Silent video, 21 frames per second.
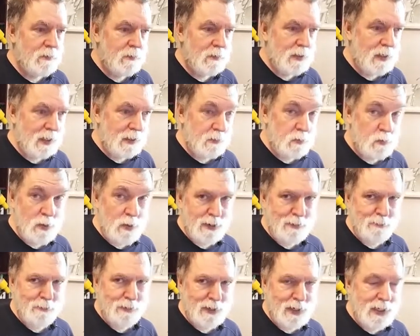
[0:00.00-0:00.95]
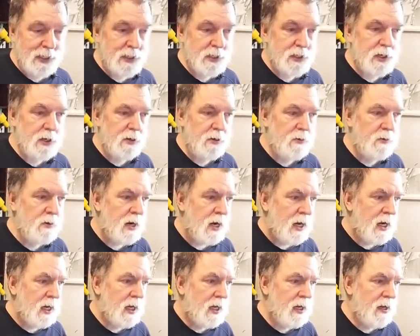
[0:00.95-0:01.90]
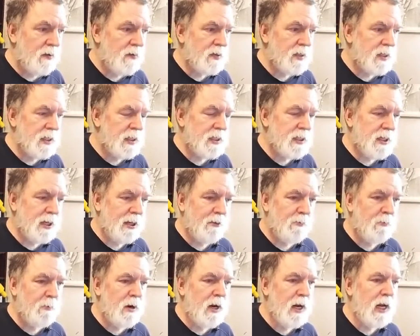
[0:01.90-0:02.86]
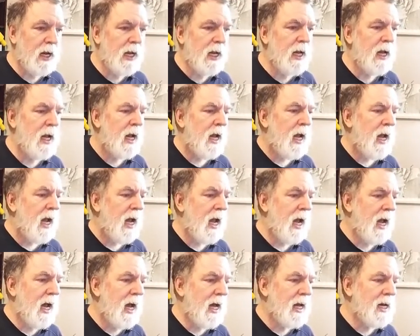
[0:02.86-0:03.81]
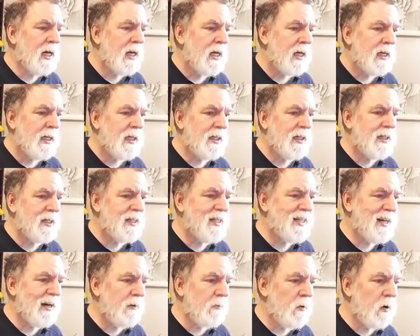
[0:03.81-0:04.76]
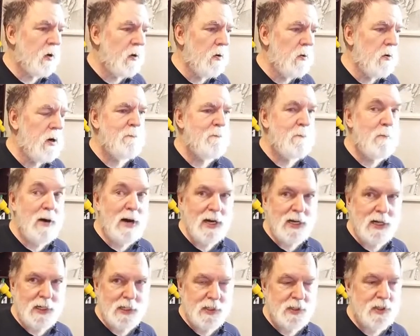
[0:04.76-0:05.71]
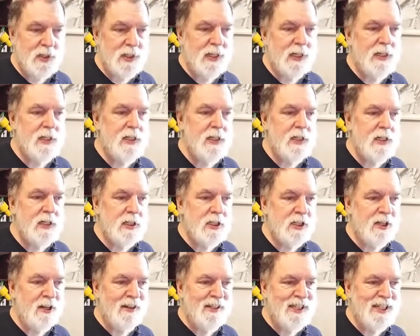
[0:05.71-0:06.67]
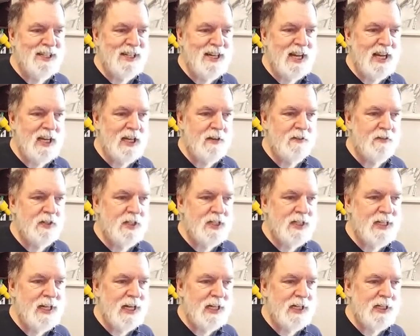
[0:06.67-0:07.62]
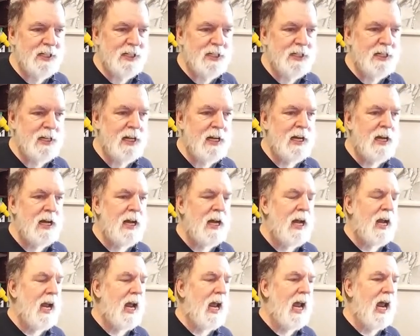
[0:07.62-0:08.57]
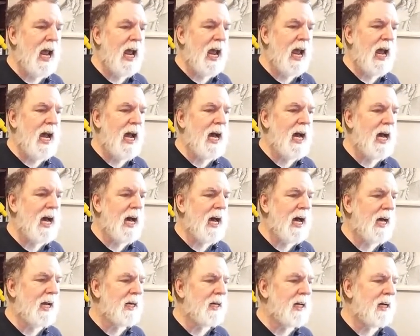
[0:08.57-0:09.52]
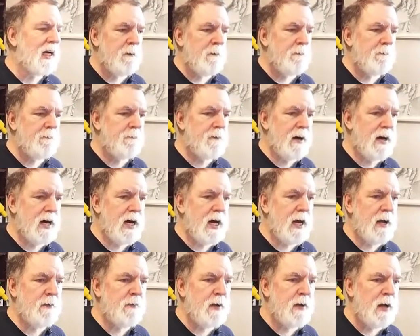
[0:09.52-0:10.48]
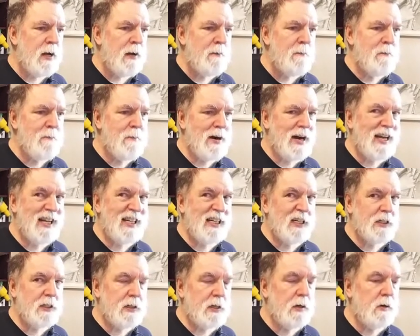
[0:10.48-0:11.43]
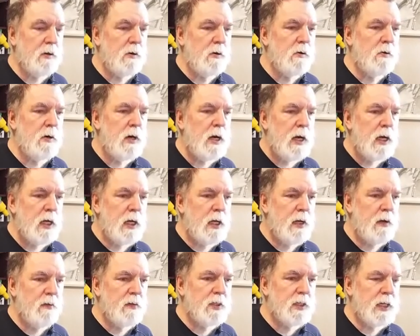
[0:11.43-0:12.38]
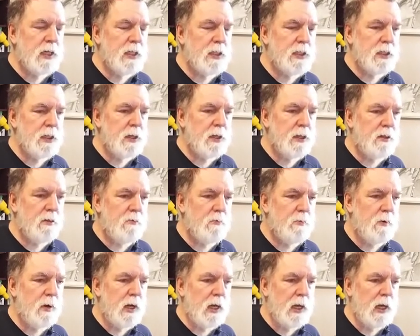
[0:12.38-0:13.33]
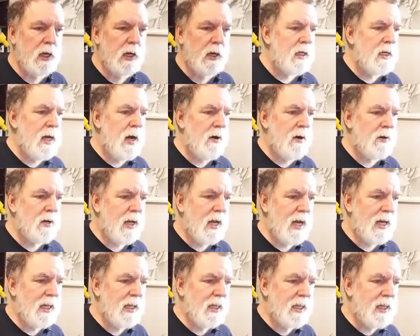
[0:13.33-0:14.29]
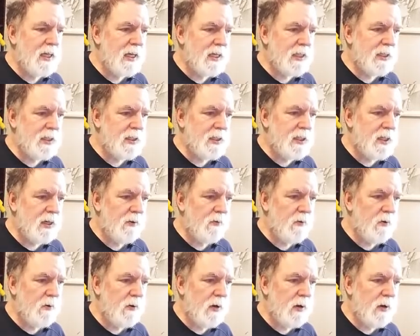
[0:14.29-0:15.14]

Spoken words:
that's 1 plus 2, gives us 3. And 0 minus 6 gives us -6. And 5 minus 2 gives us 3. Now to get this 0